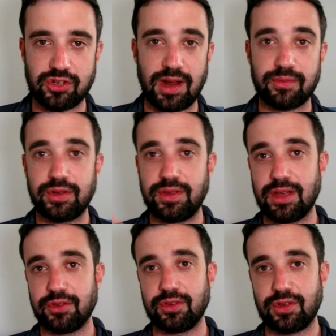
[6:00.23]
sure everything
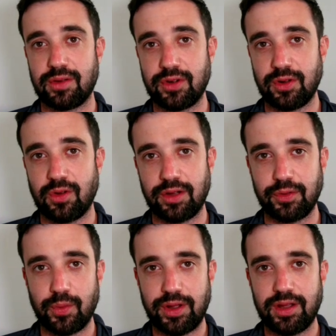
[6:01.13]
else is covered along
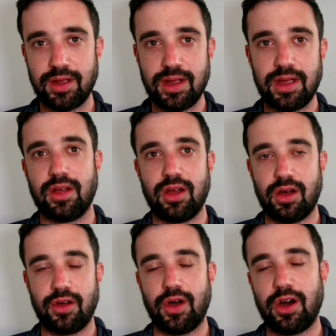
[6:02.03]
the way.
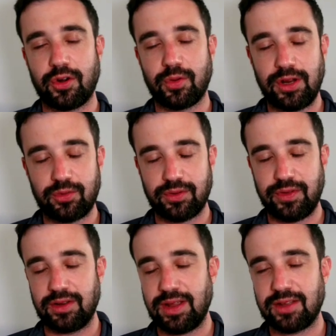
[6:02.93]
Auto rates were
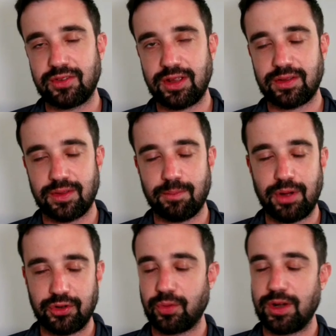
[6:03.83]
fantastic. The
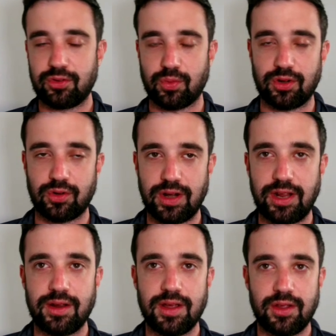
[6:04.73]
bundle rates were
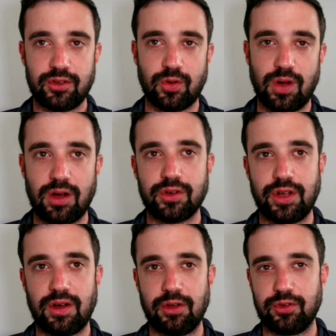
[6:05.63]
great. So all in
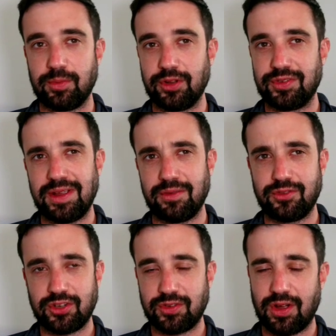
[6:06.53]
all, I was able to save
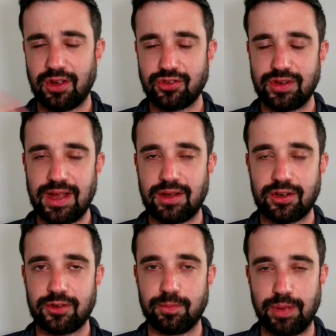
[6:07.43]
just
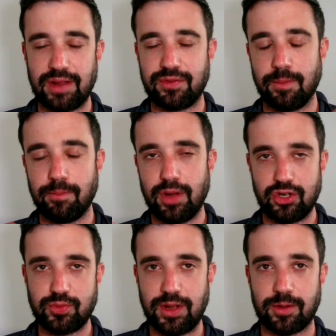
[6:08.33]
$100, but I feel
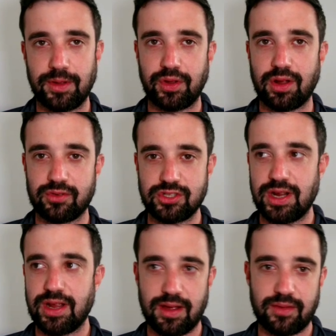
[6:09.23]
much better about the coverage
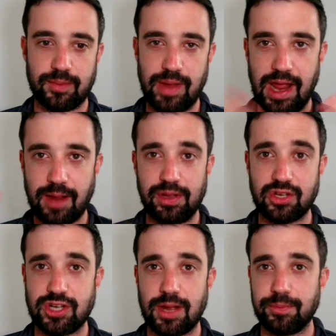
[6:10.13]
I have. I'm happy
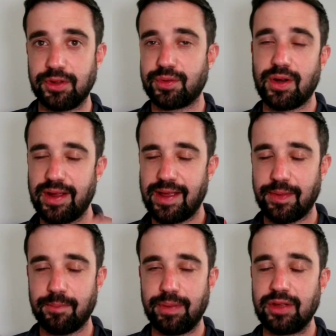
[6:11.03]
I shopped this round. I
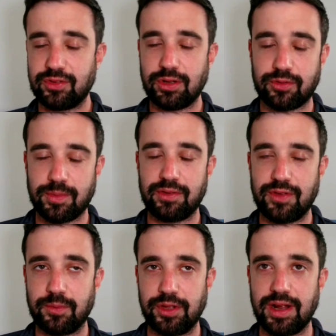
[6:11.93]
got the best deal for my
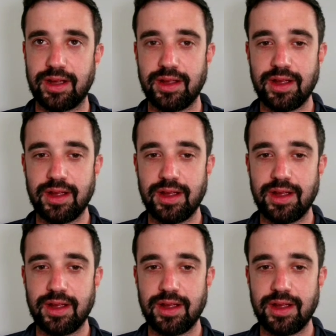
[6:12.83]
family